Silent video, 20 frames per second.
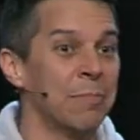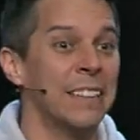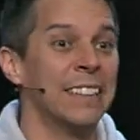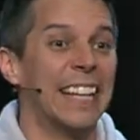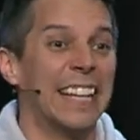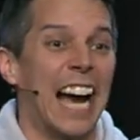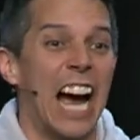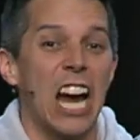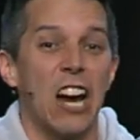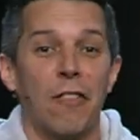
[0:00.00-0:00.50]

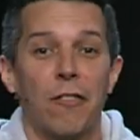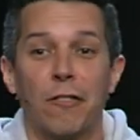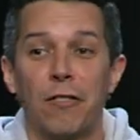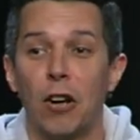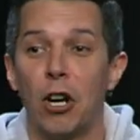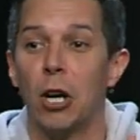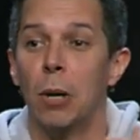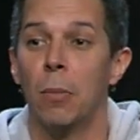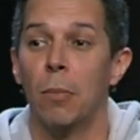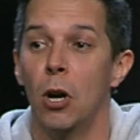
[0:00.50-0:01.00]
like, I
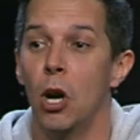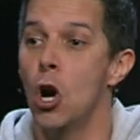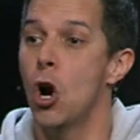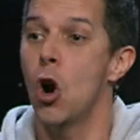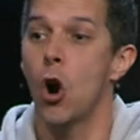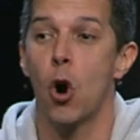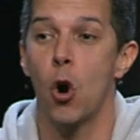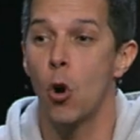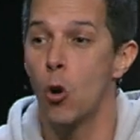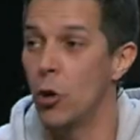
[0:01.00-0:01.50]
affirm
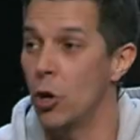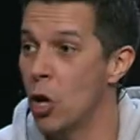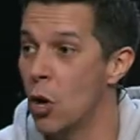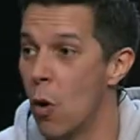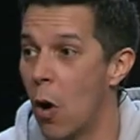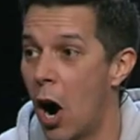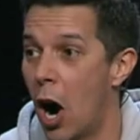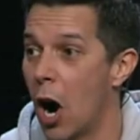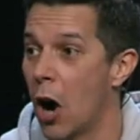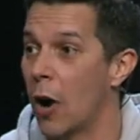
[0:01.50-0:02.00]
who
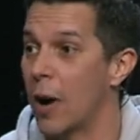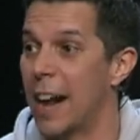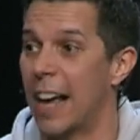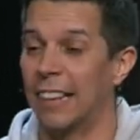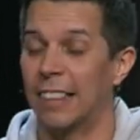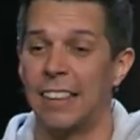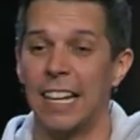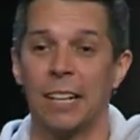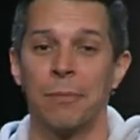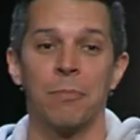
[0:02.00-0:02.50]
you are and I
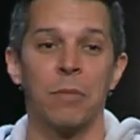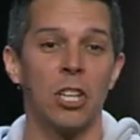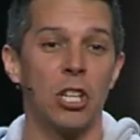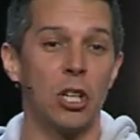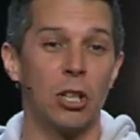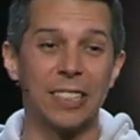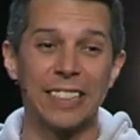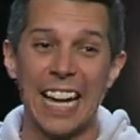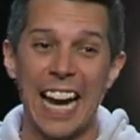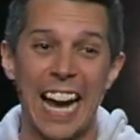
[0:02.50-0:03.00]
think
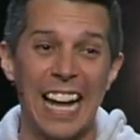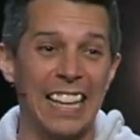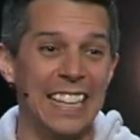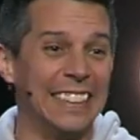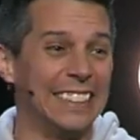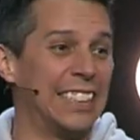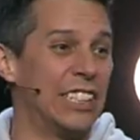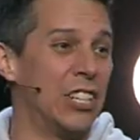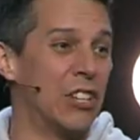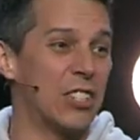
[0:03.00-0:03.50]
your
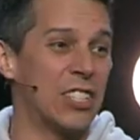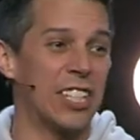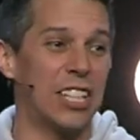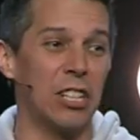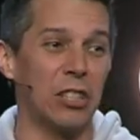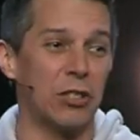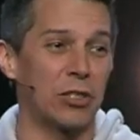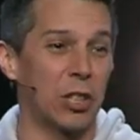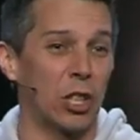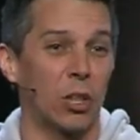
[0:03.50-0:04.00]
talents and your
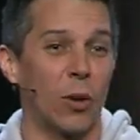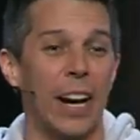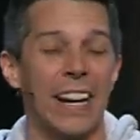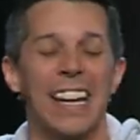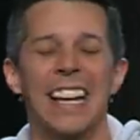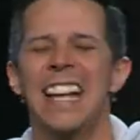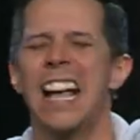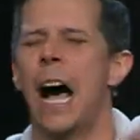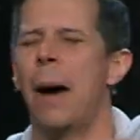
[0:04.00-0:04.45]
skills are great.